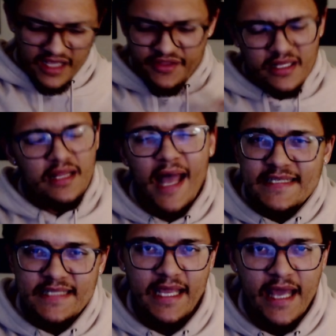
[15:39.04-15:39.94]
And then the
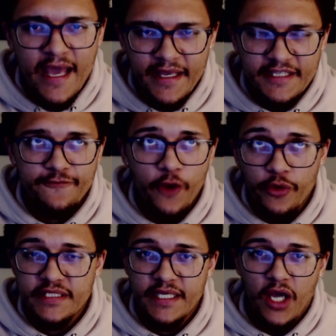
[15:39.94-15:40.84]
last thing is
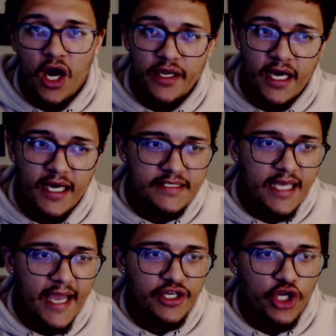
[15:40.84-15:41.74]
focusing on us.
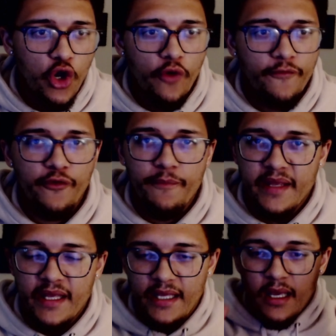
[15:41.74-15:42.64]
I know for
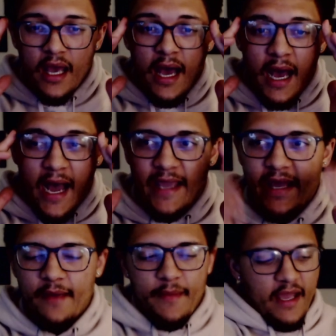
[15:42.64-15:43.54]
me, I
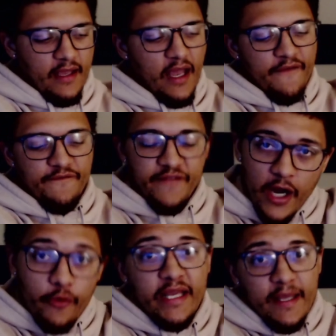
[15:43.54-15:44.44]
am a
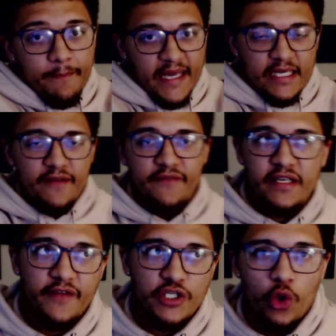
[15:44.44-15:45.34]
very competitive
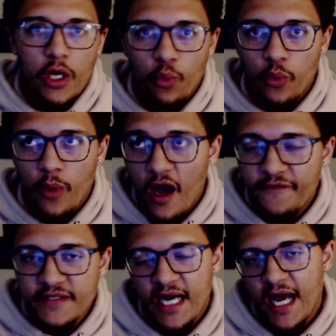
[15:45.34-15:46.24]
individual, and
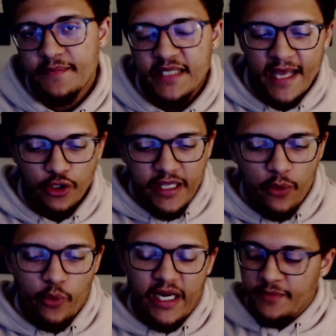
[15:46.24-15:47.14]
oftentimes I look
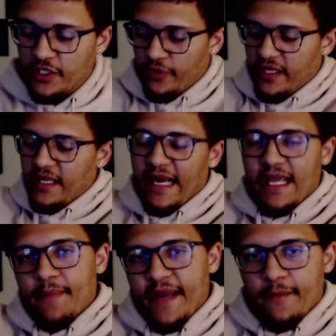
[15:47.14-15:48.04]
at what I'm doing and I
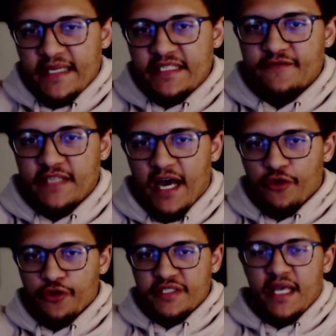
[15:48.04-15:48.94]
compare myself to
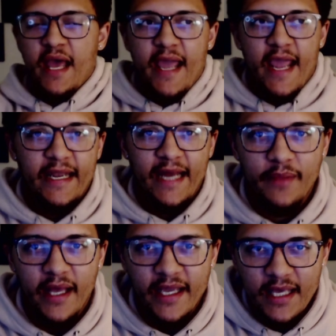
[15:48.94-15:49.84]
others, and
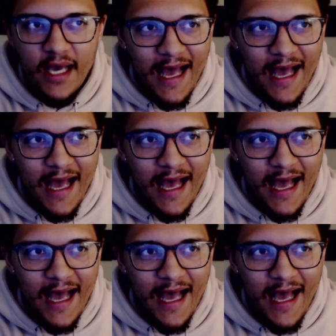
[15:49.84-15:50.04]
I'm like,